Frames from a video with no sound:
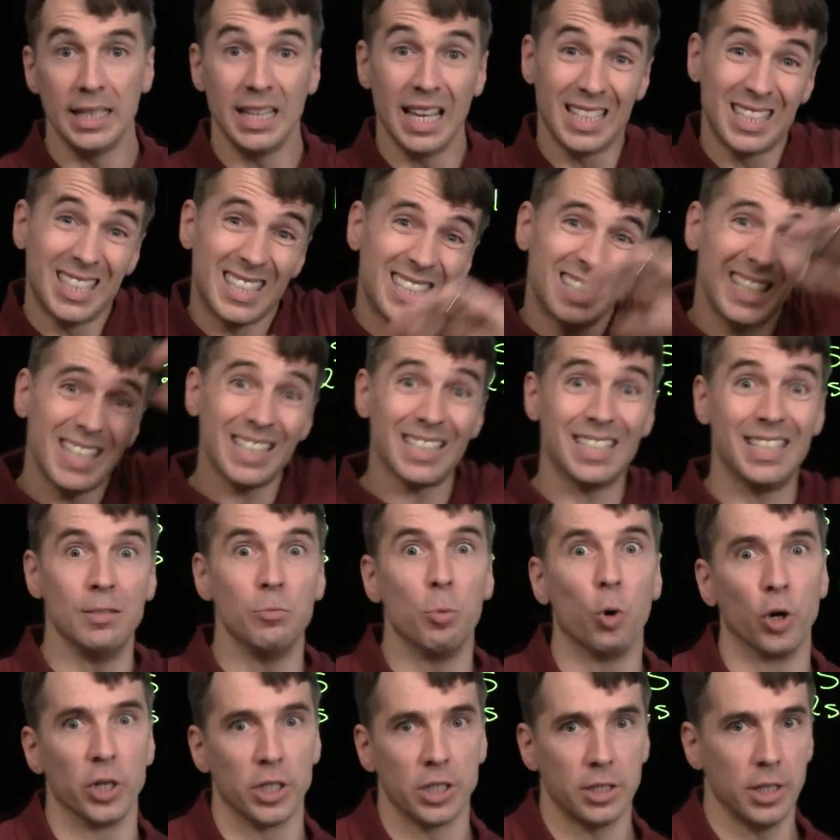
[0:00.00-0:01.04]
That's sixty
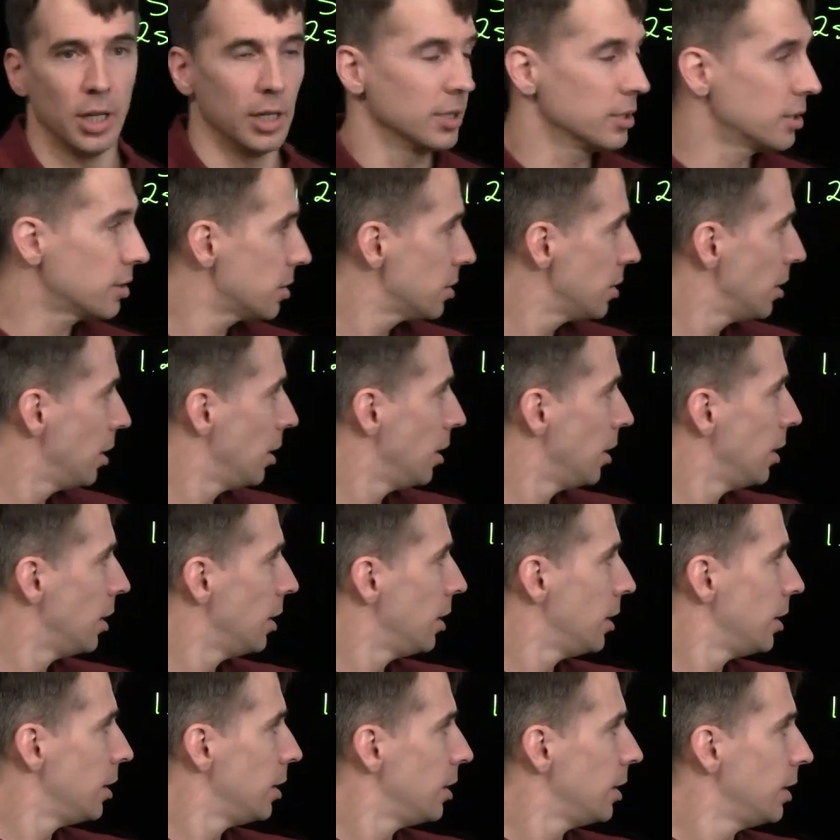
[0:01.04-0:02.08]
more cents.
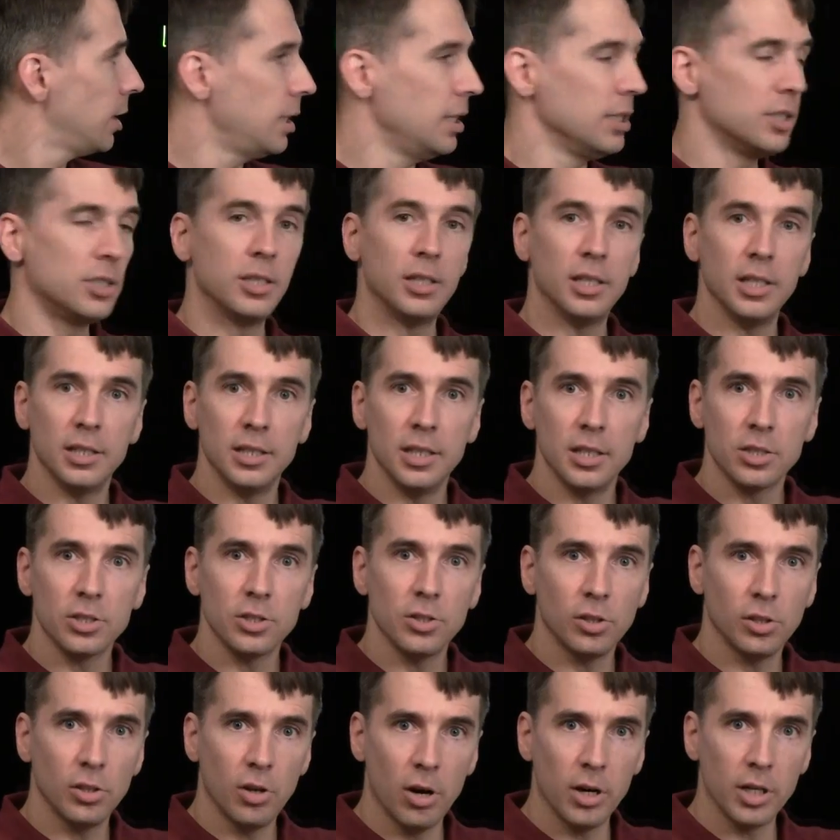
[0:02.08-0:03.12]
Each of the
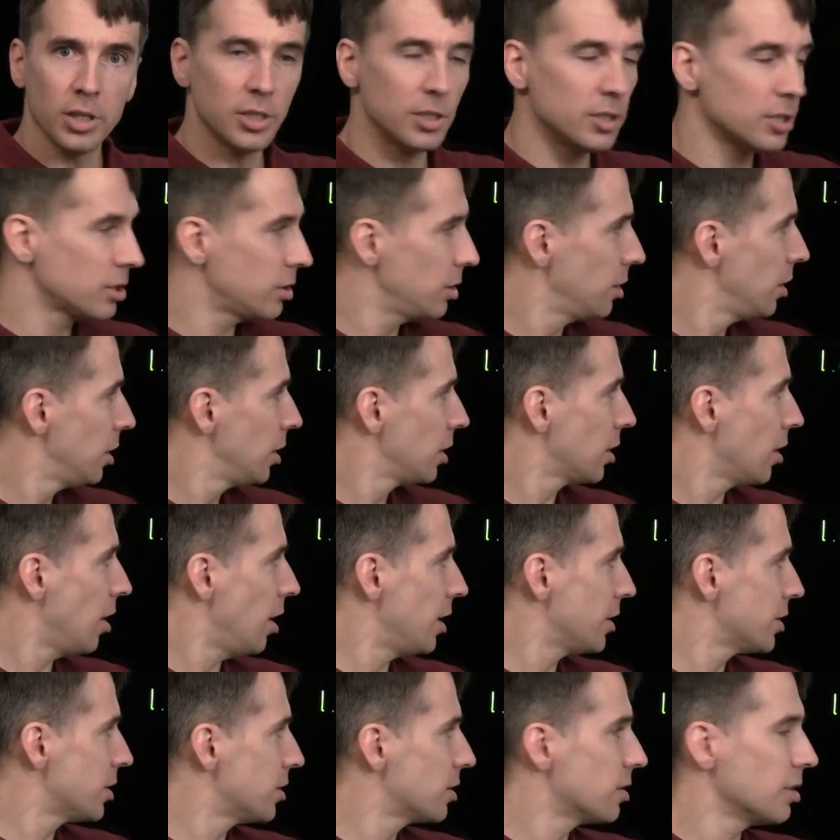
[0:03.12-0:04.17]
additional larges
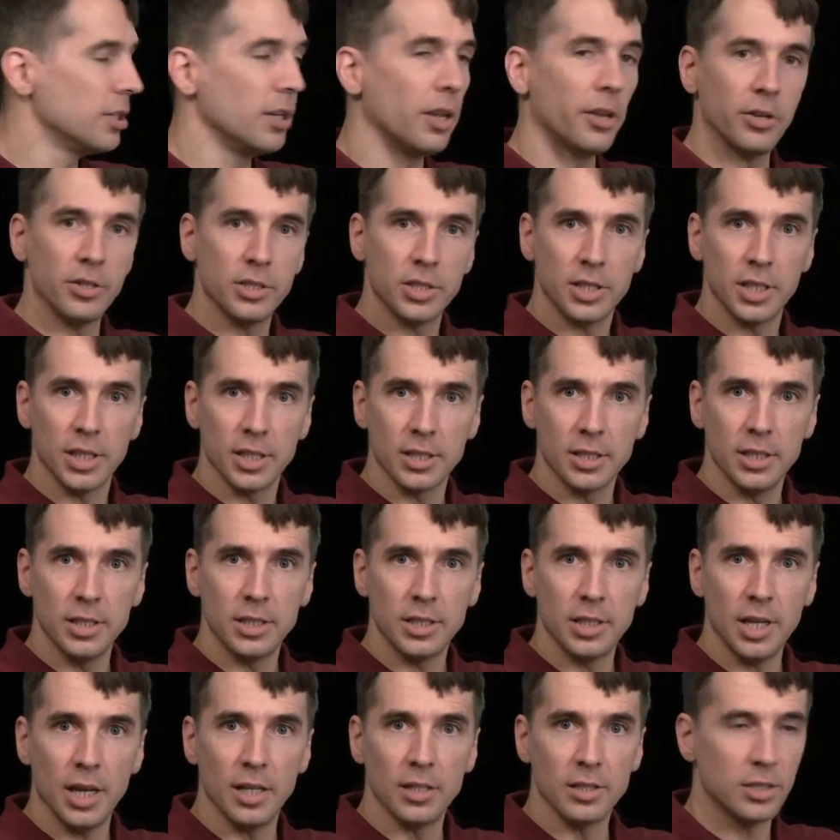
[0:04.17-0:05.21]
costs us another sixty
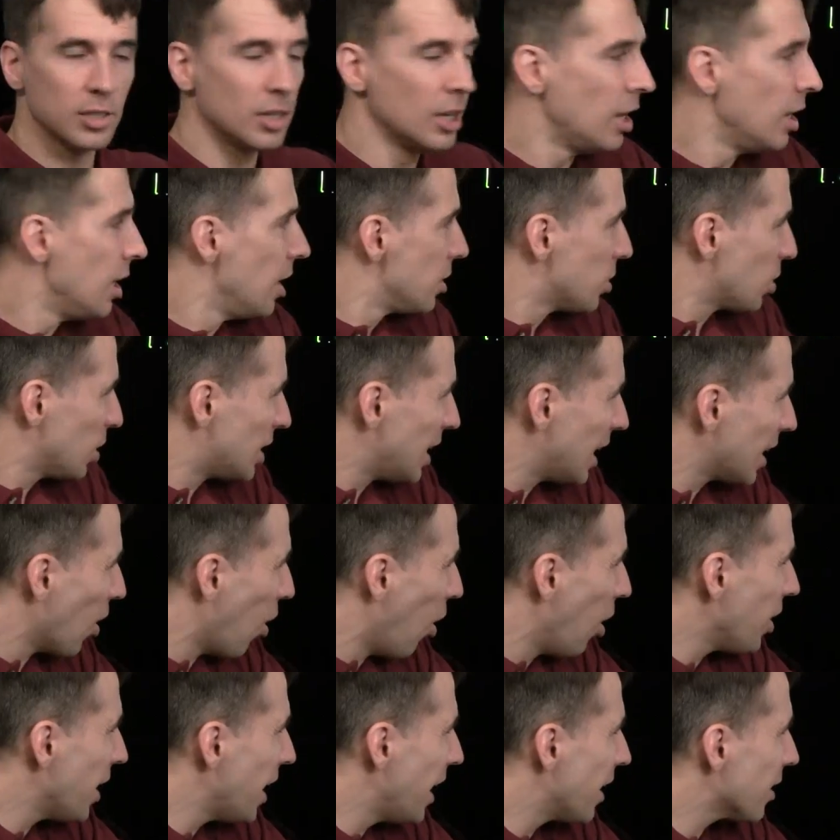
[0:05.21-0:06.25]
cents. So I take
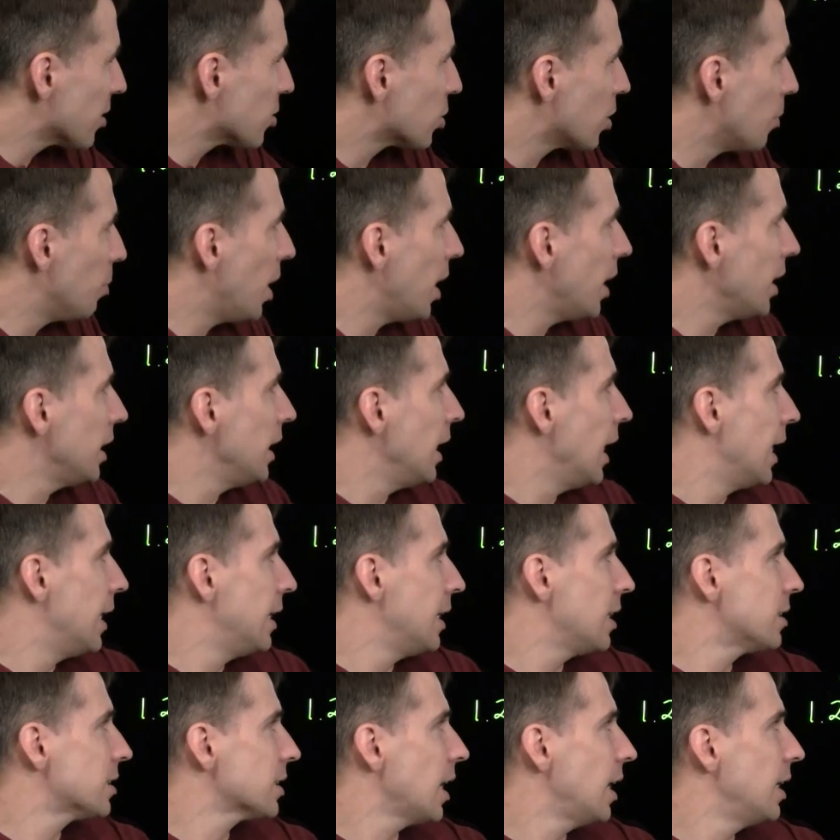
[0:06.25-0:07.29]
all that extra money, and
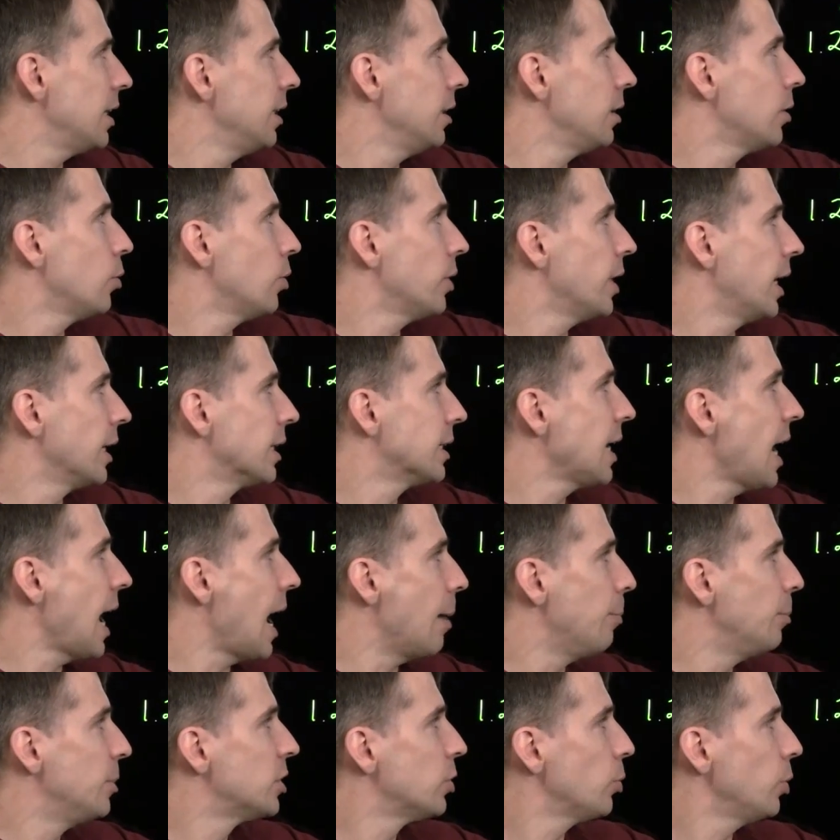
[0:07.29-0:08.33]
that's got to equal that
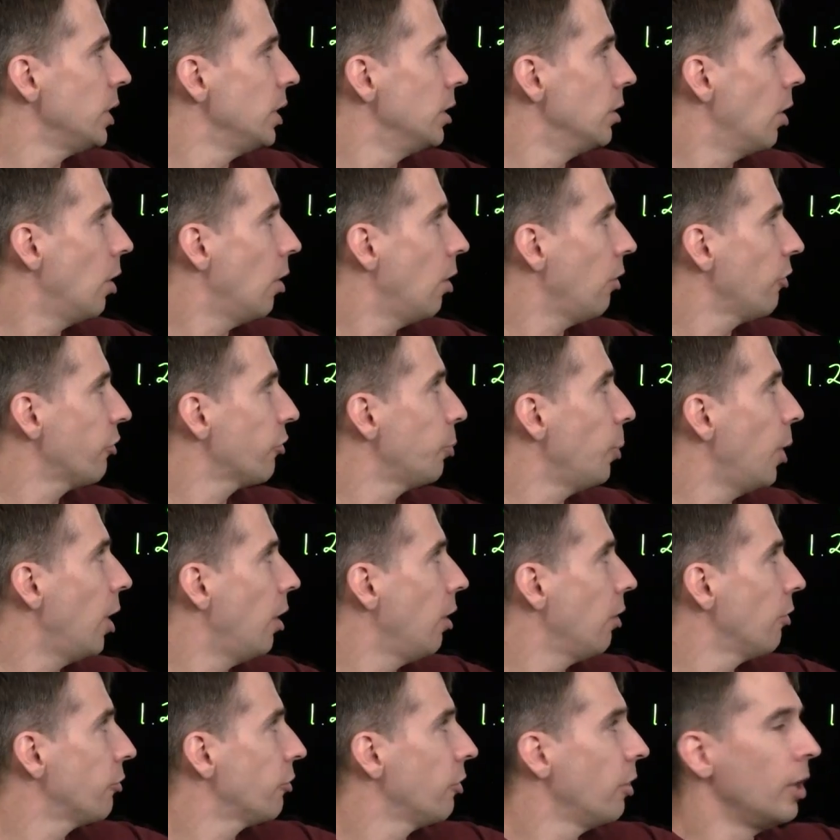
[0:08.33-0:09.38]
gap between all
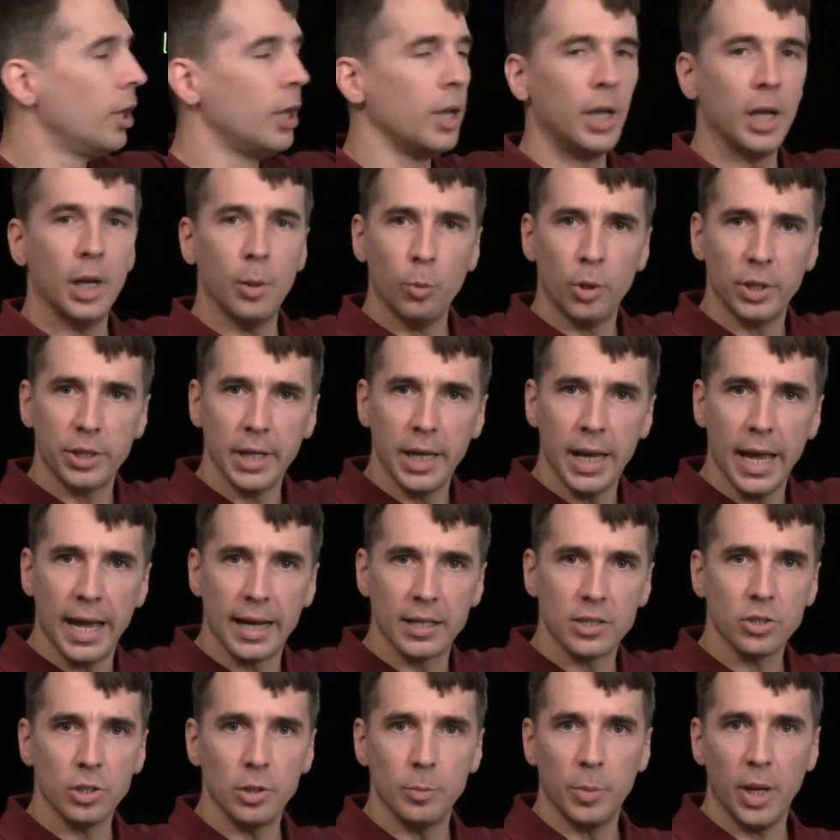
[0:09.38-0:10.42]
smalls and what they
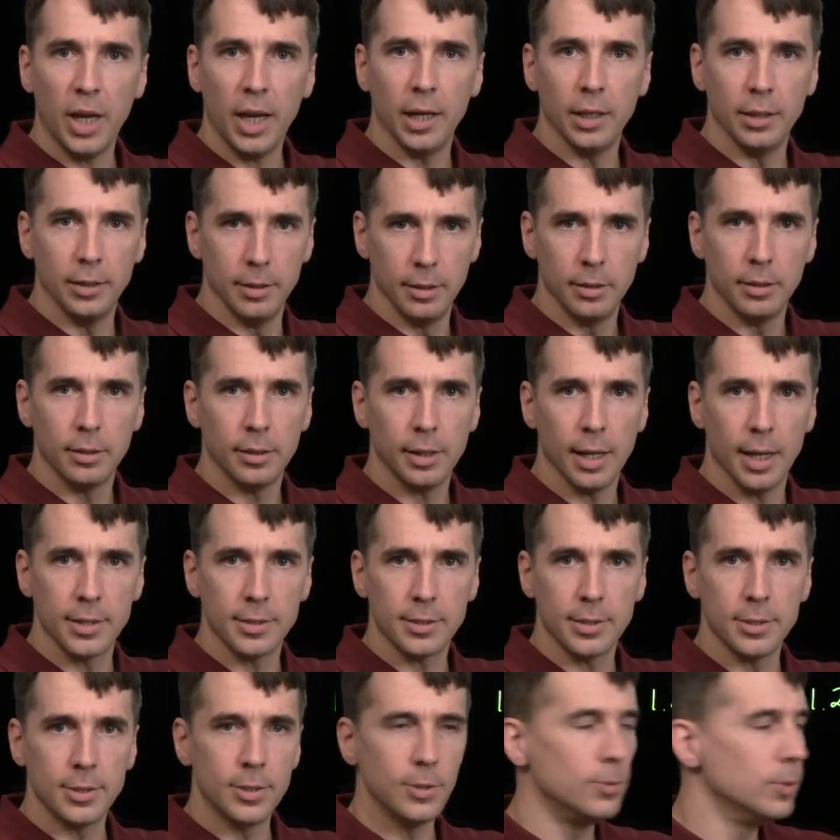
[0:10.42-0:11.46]
actually paid. That's
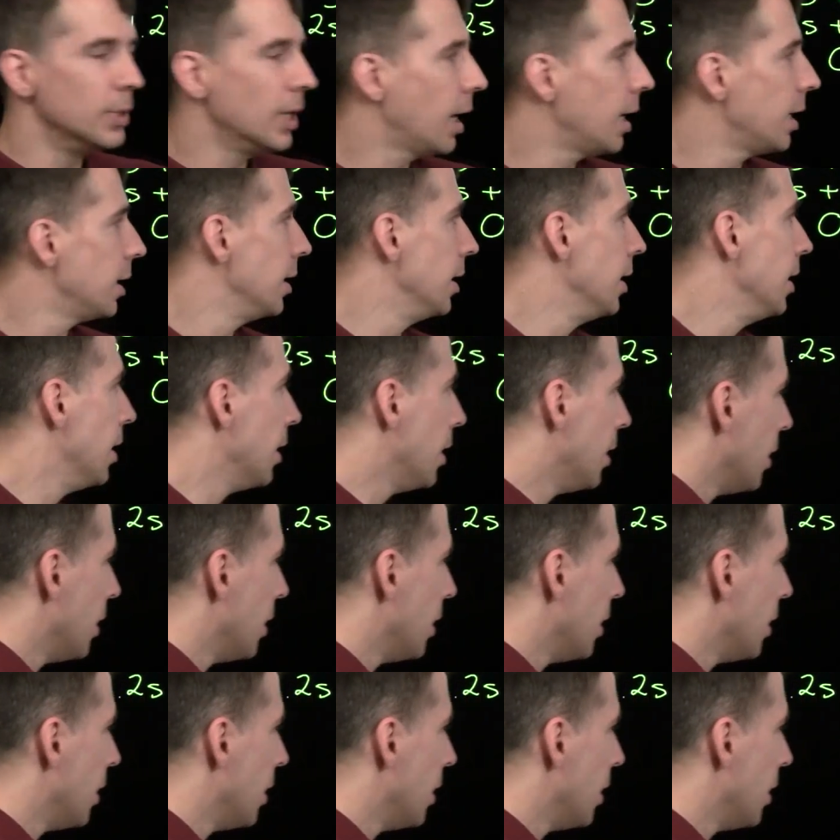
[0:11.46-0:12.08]
the two ninety.